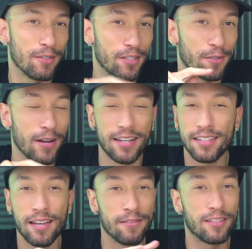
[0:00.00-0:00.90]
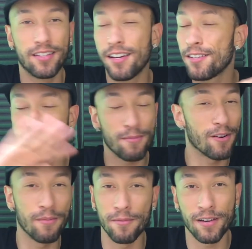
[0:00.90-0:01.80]
which is great because I have a ton of smart
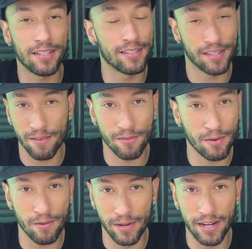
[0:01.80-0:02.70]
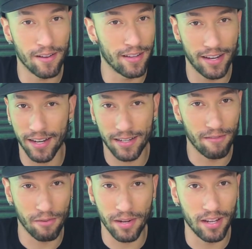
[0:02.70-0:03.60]
home devices everywhere. We need all the
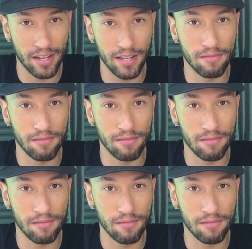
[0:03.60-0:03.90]
connectivity we can get.